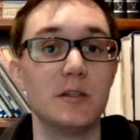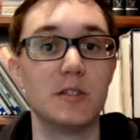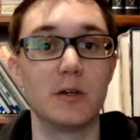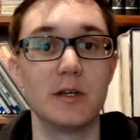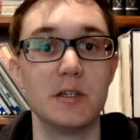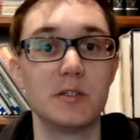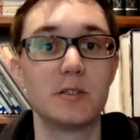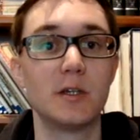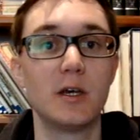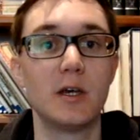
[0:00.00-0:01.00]
the series.
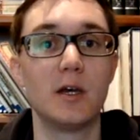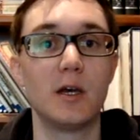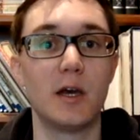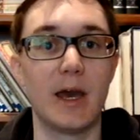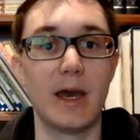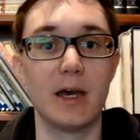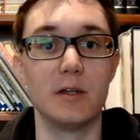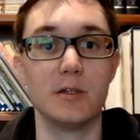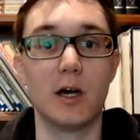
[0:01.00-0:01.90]
And